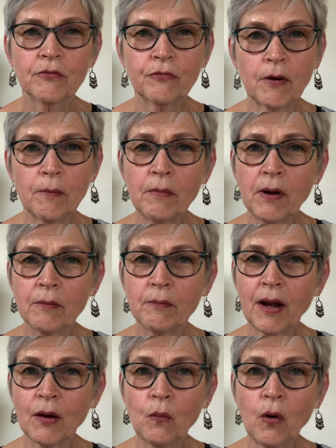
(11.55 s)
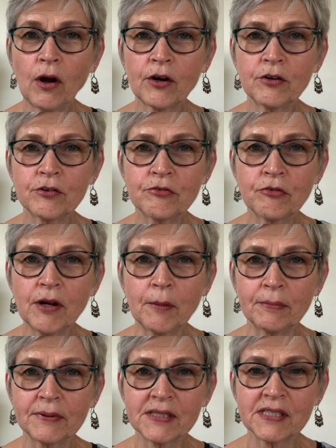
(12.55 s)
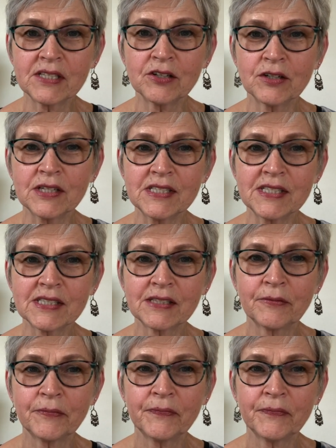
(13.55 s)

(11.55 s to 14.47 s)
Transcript: from my Water Drip series.